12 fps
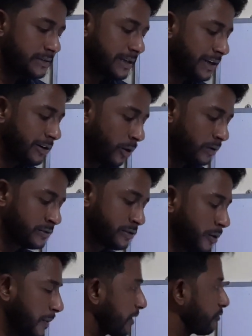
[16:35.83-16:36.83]
a non-zero
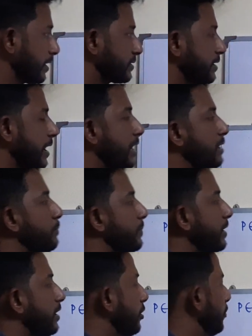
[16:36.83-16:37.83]
matrix, and
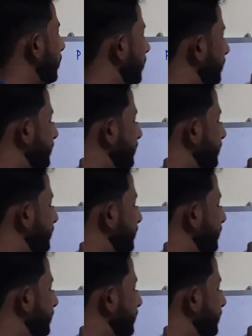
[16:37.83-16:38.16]
P cube